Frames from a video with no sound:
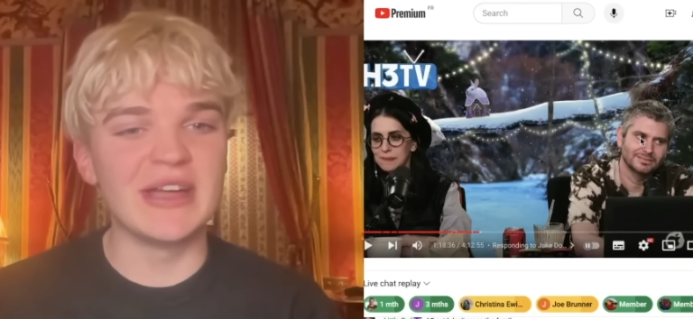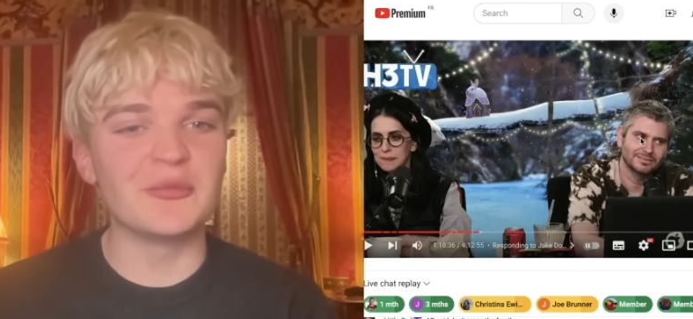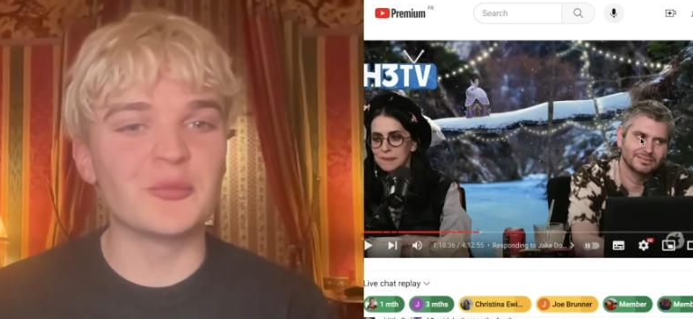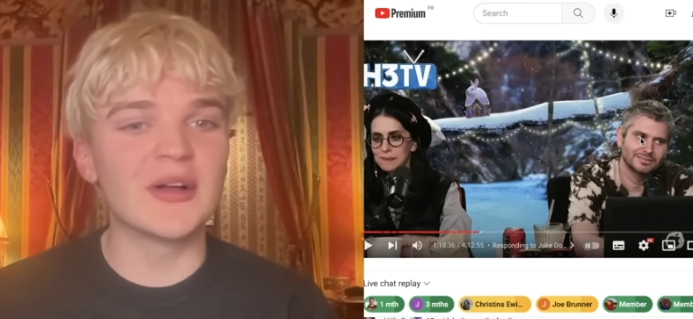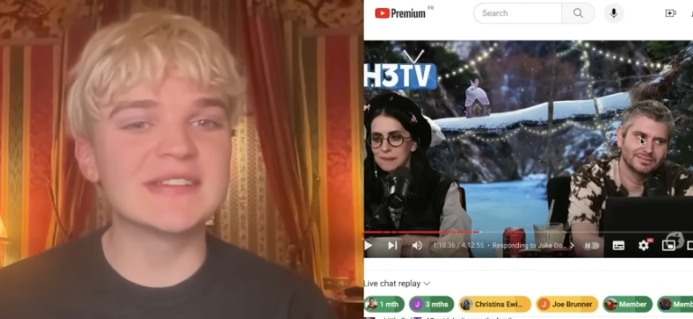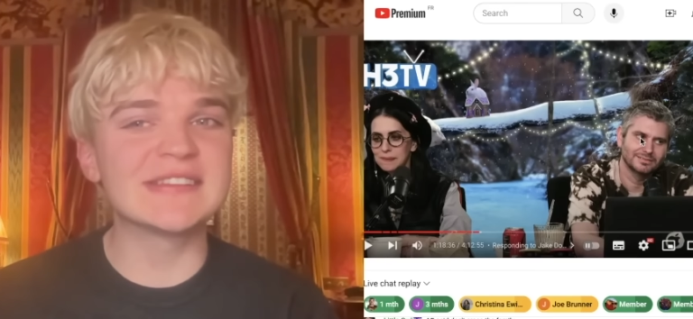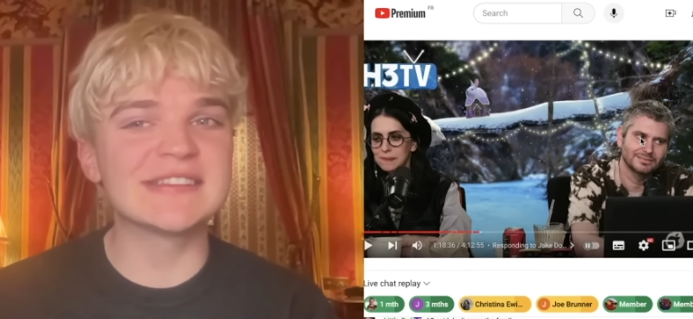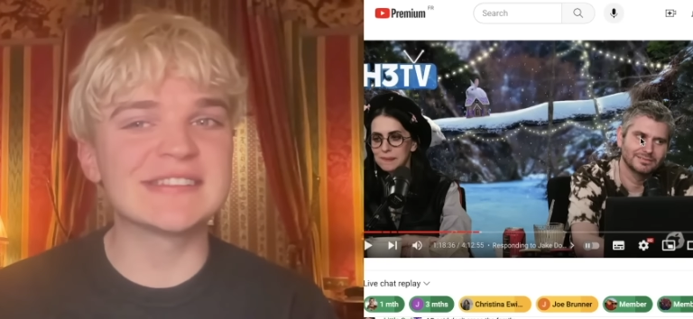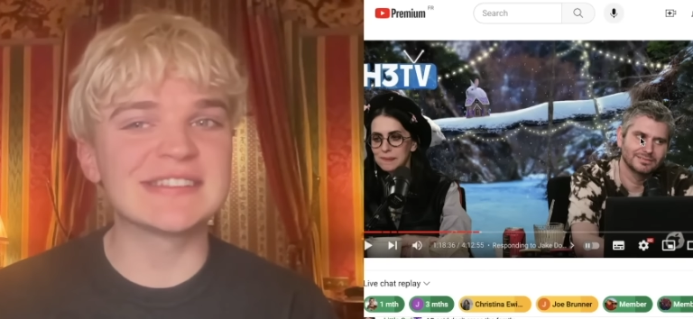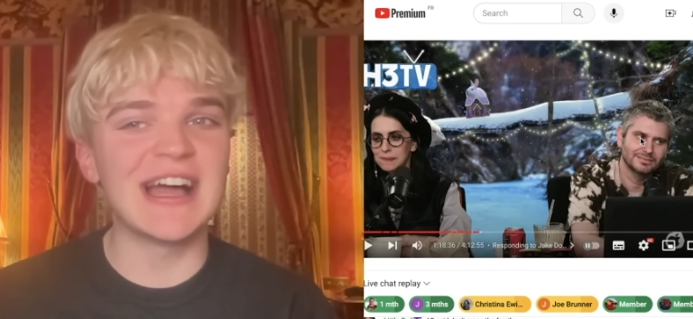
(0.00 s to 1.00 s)
Speaker 1: it
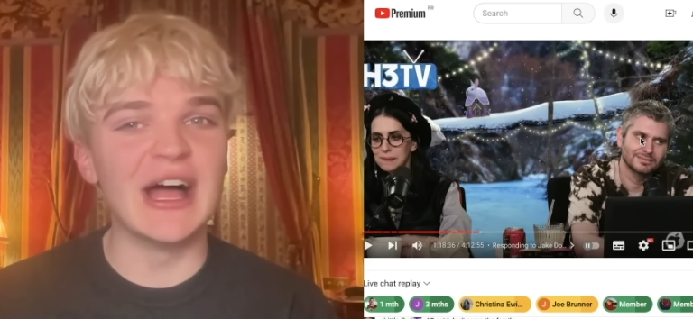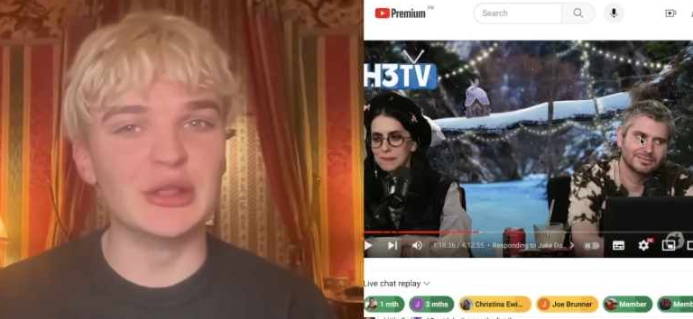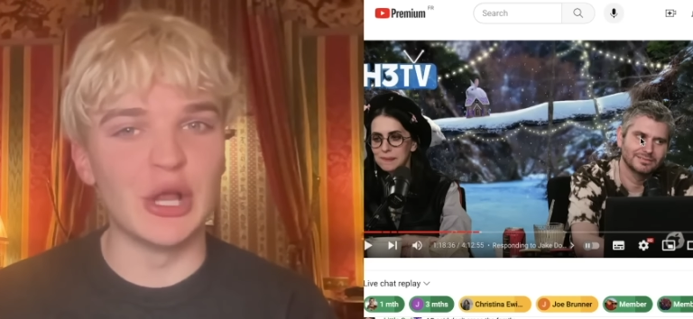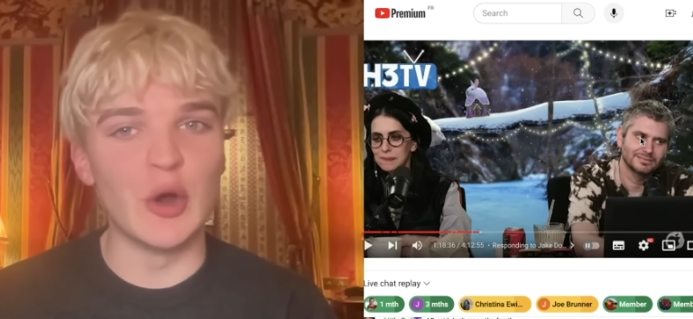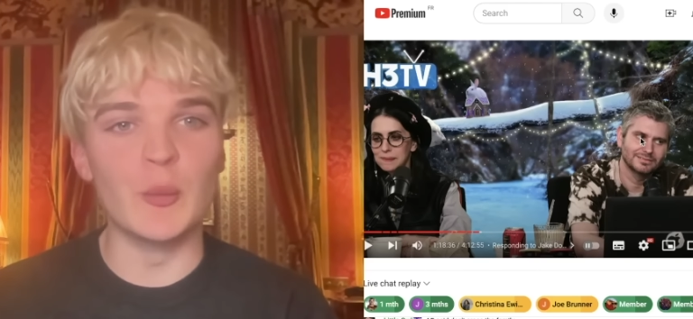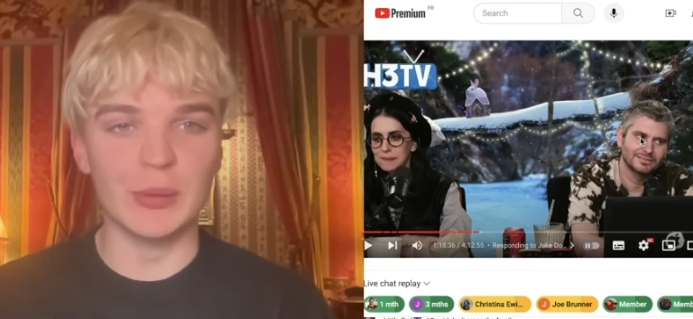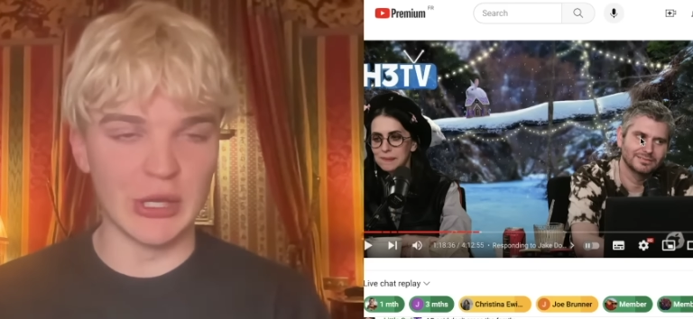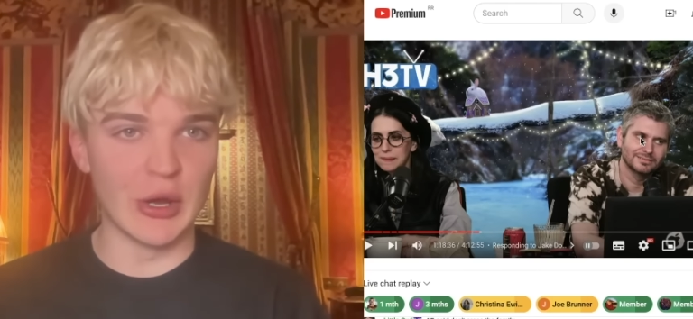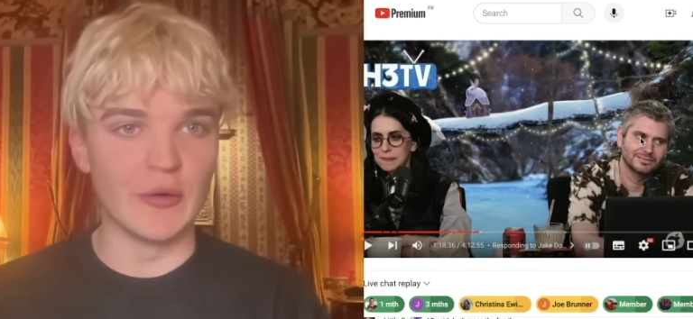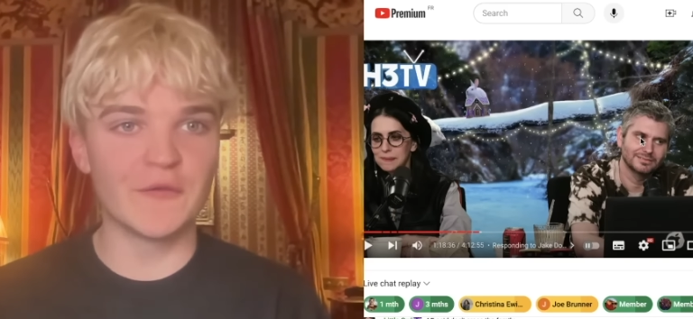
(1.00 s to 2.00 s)
was a low
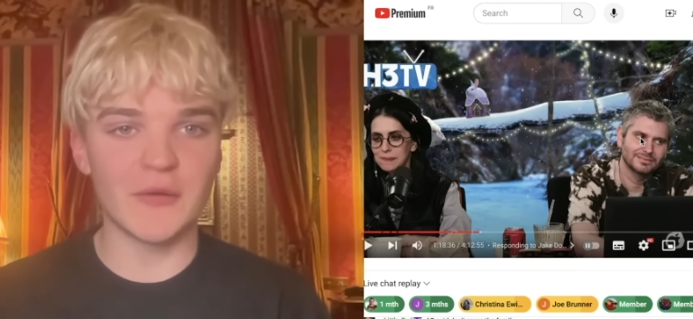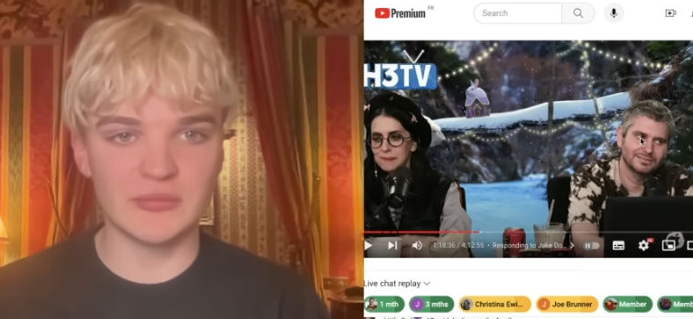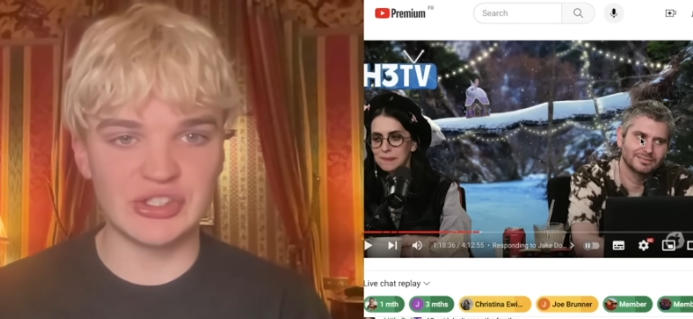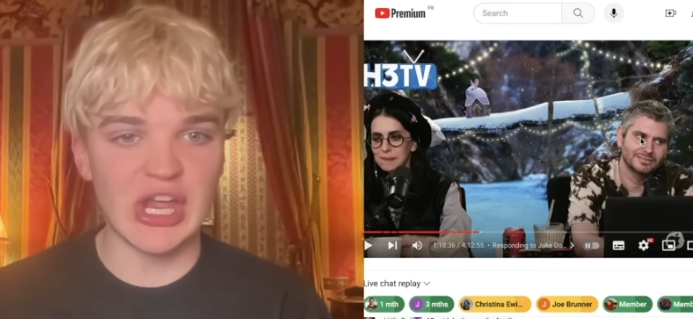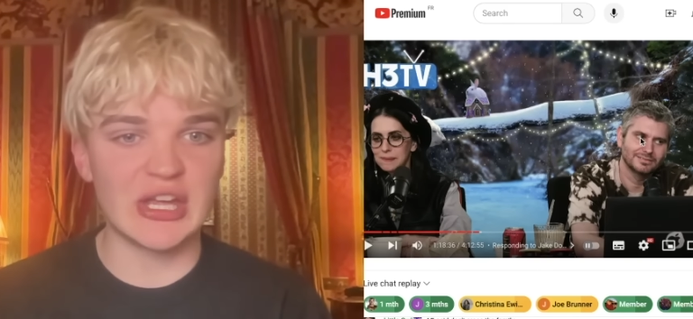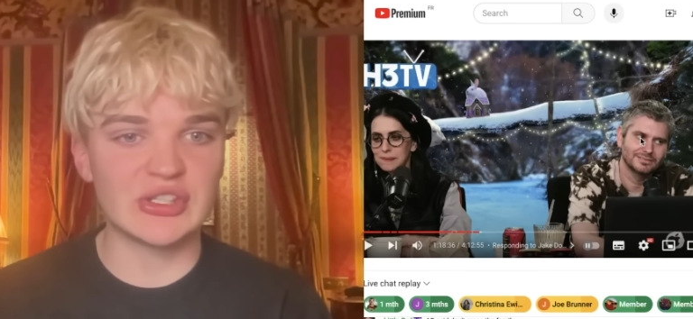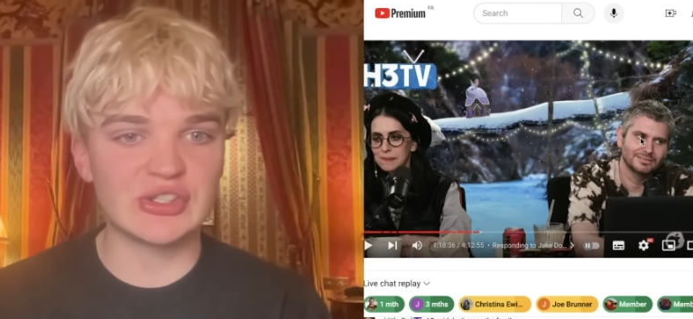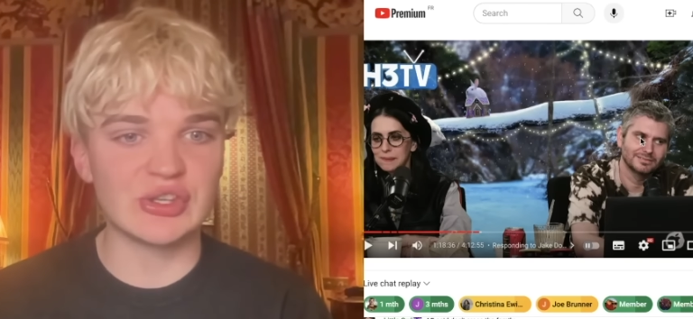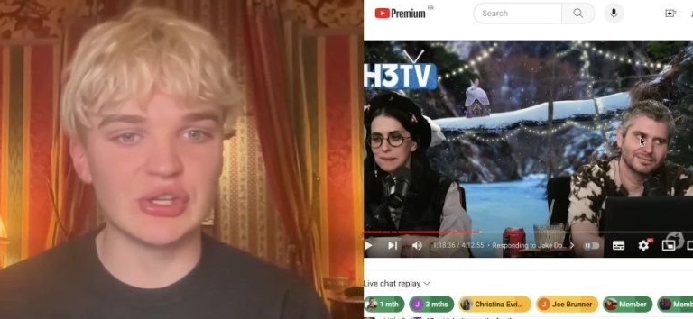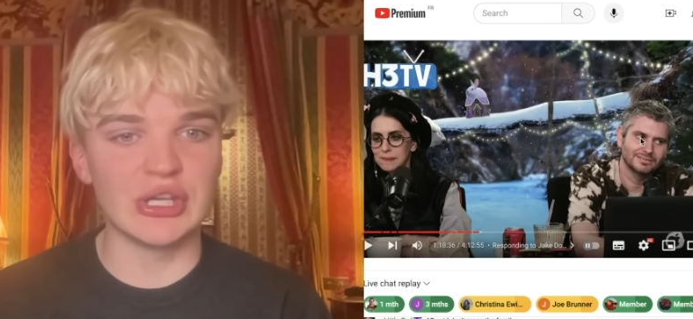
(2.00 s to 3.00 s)
blow from Jake
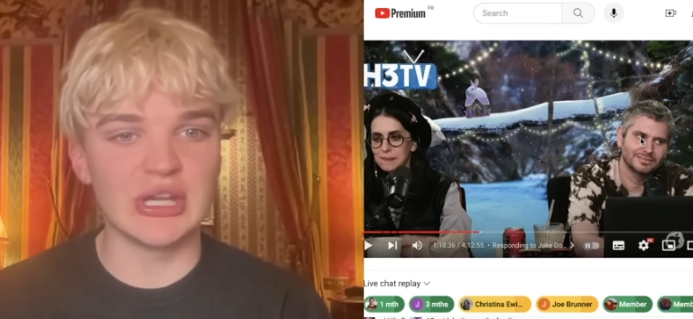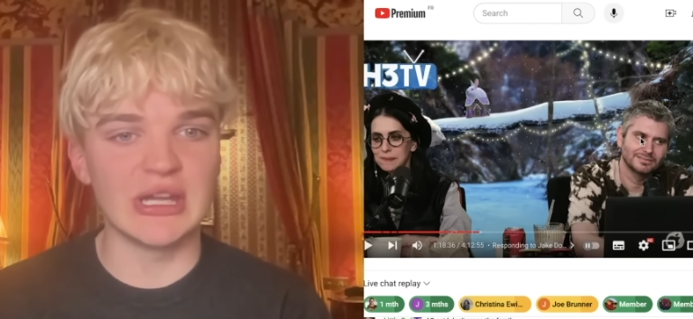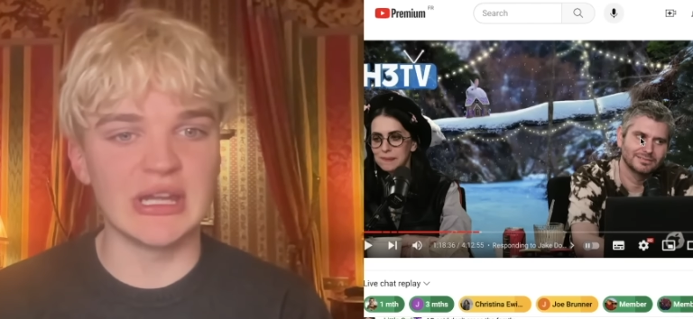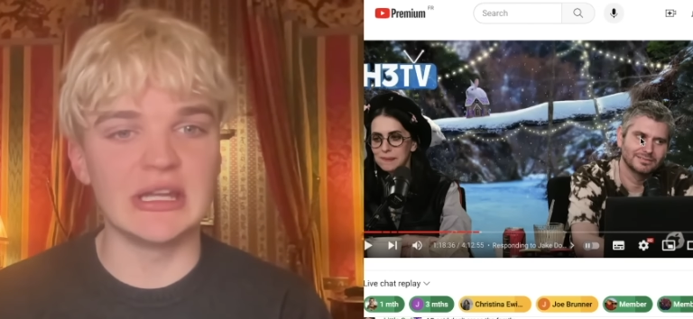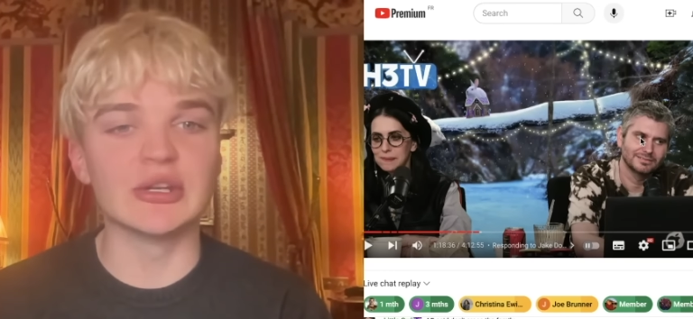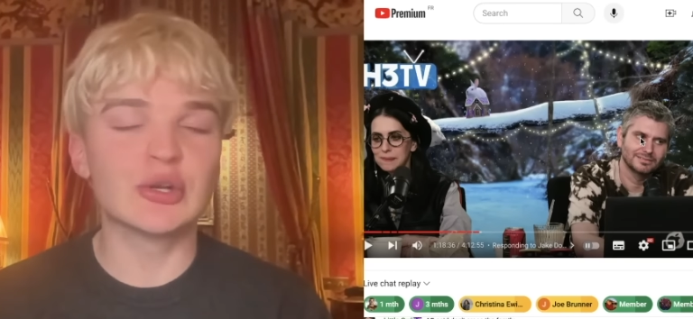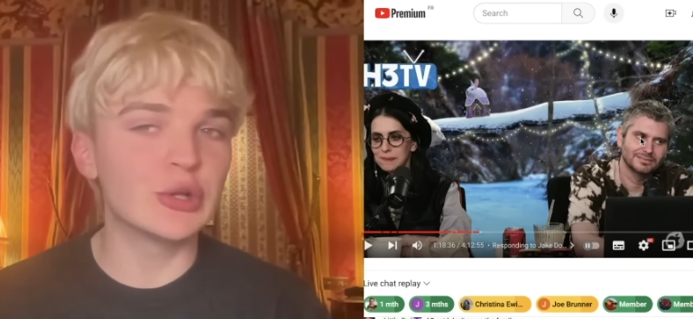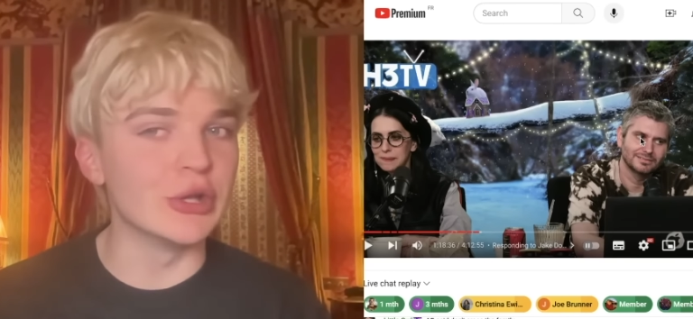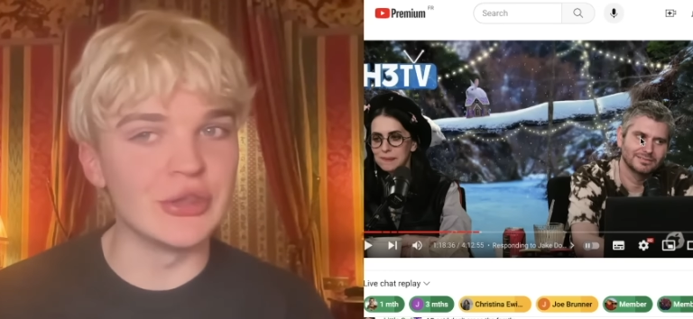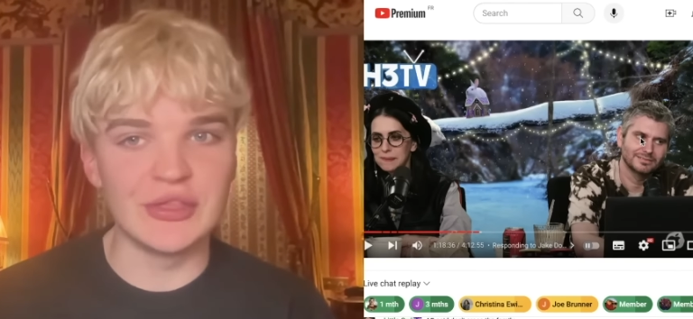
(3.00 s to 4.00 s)
to
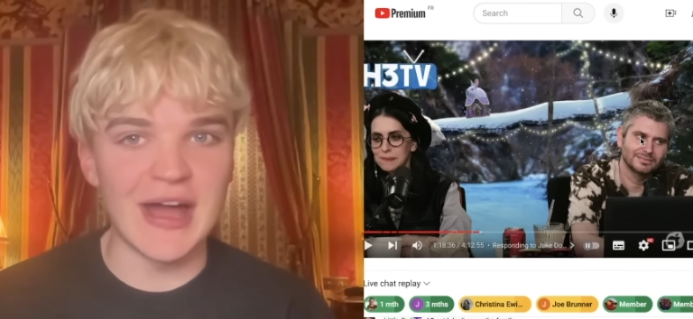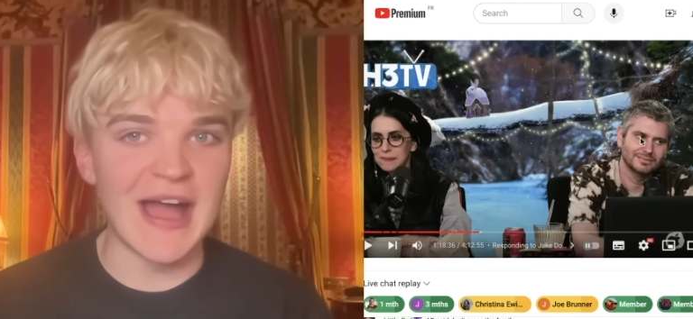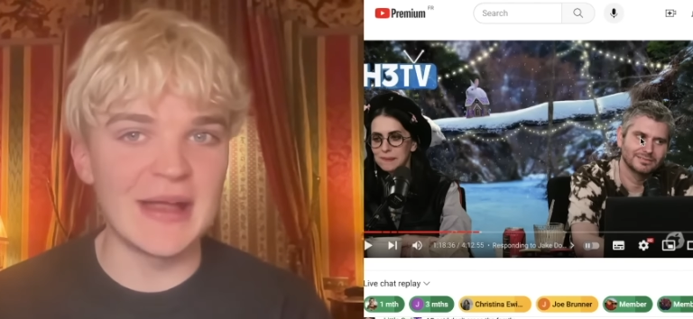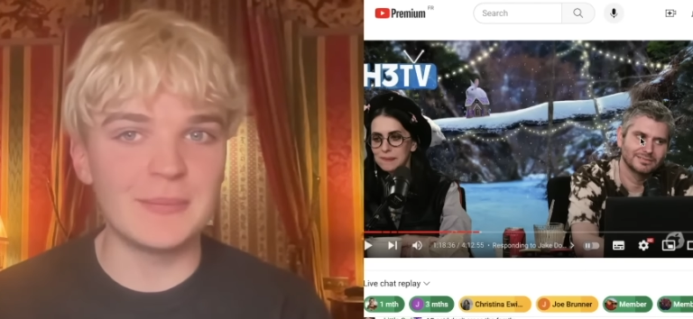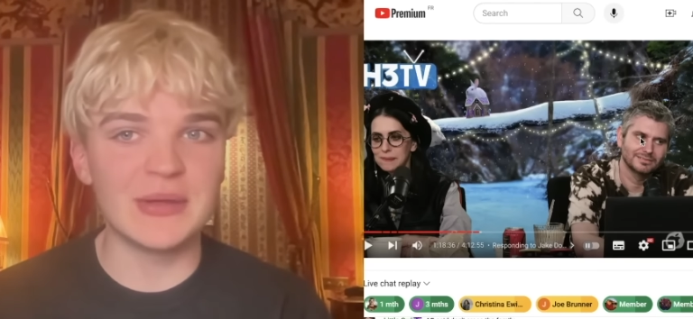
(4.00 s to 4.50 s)
include that